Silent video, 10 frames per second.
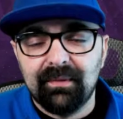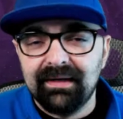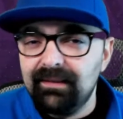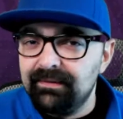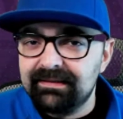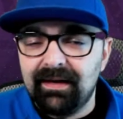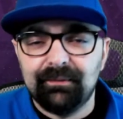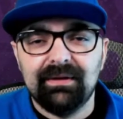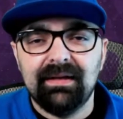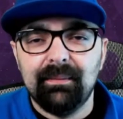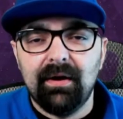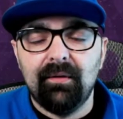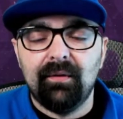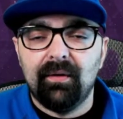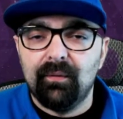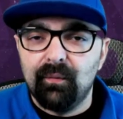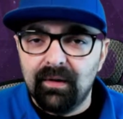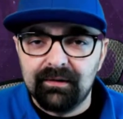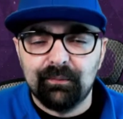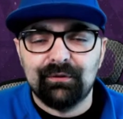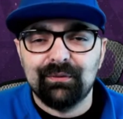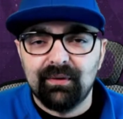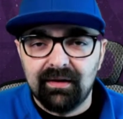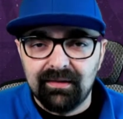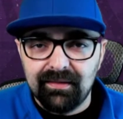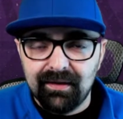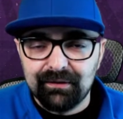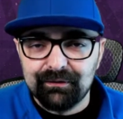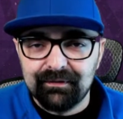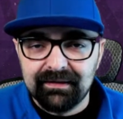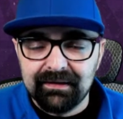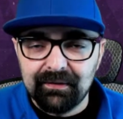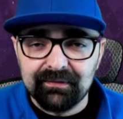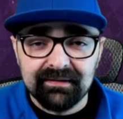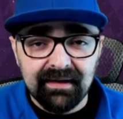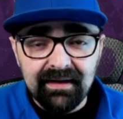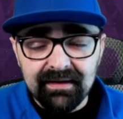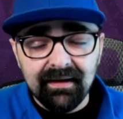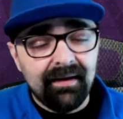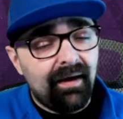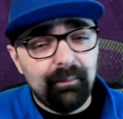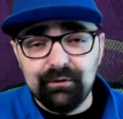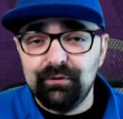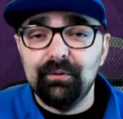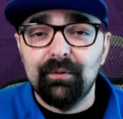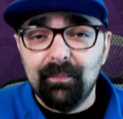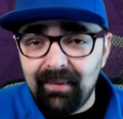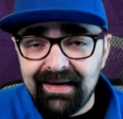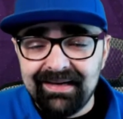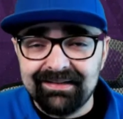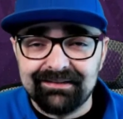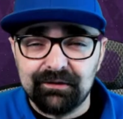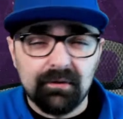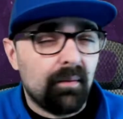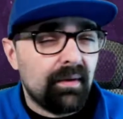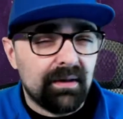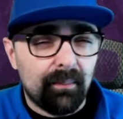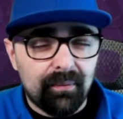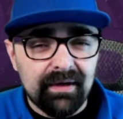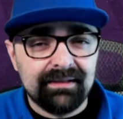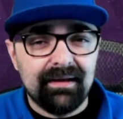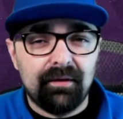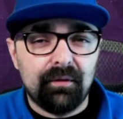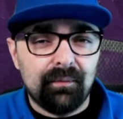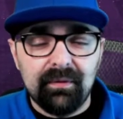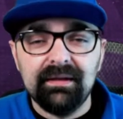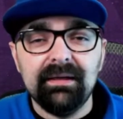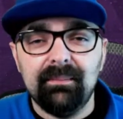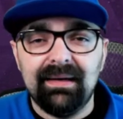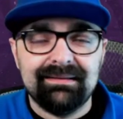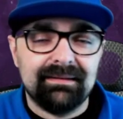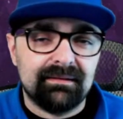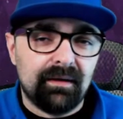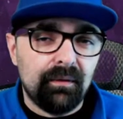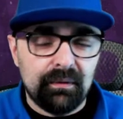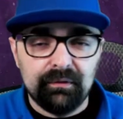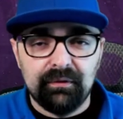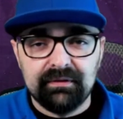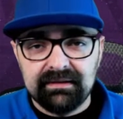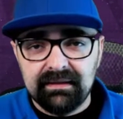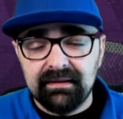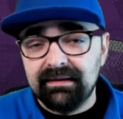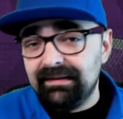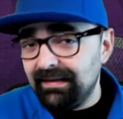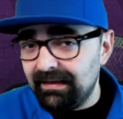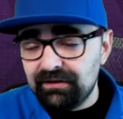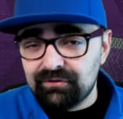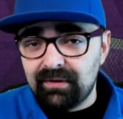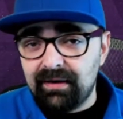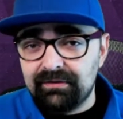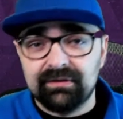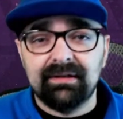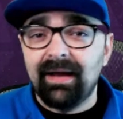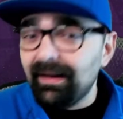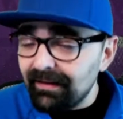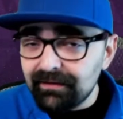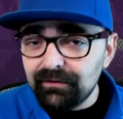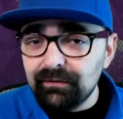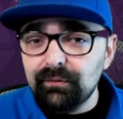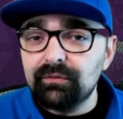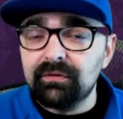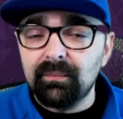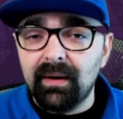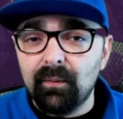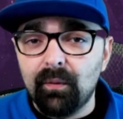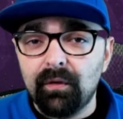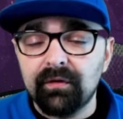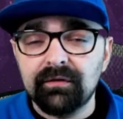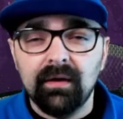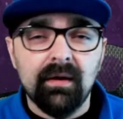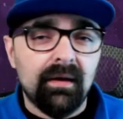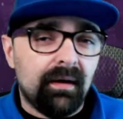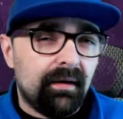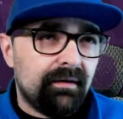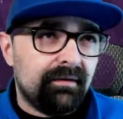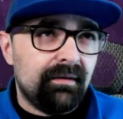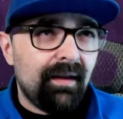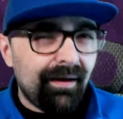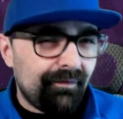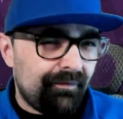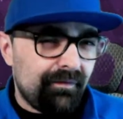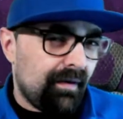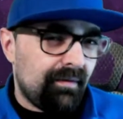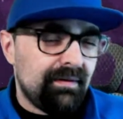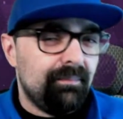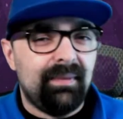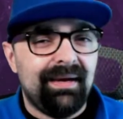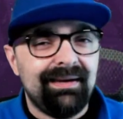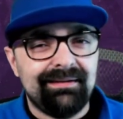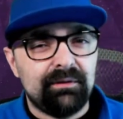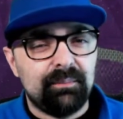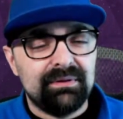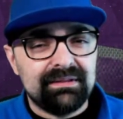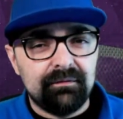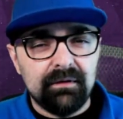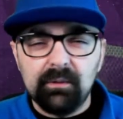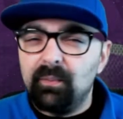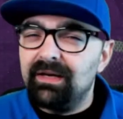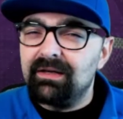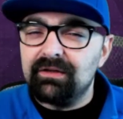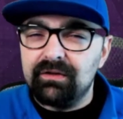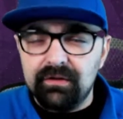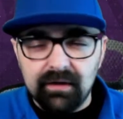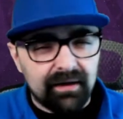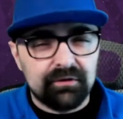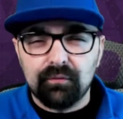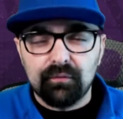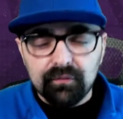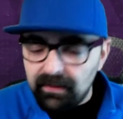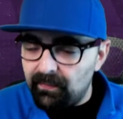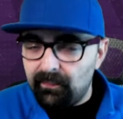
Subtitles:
My name is Captain Nemo. Welcome to another video. Today, I'm going to show you my hits. That's right, we're going to break down a really amazing Town Hall 13 YETI strategy that I like to use in my wars. It is not very base specific, but it does rip